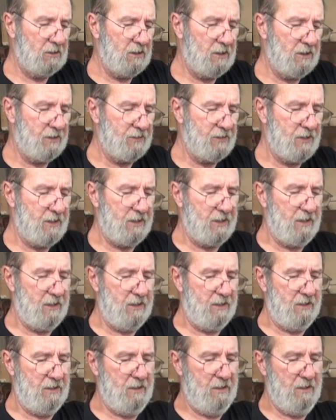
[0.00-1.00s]
Kind of try to
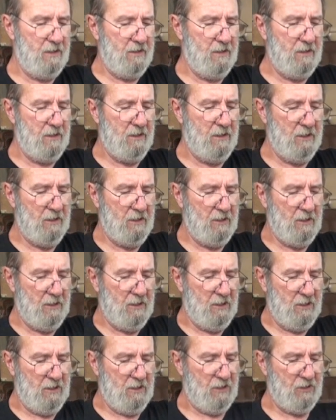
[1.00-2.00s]
get it
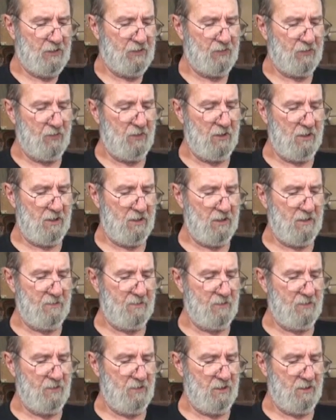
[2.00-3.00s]
squared
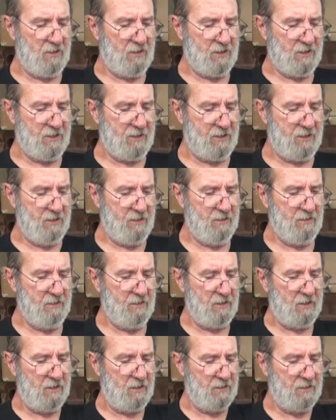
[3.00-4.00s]
up to where it's
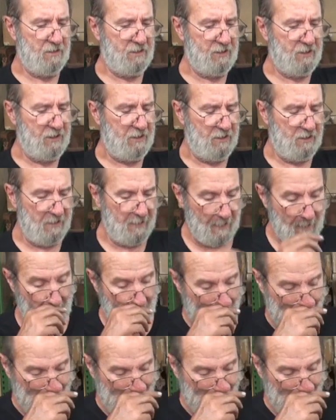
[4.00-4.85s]
yeah, centered.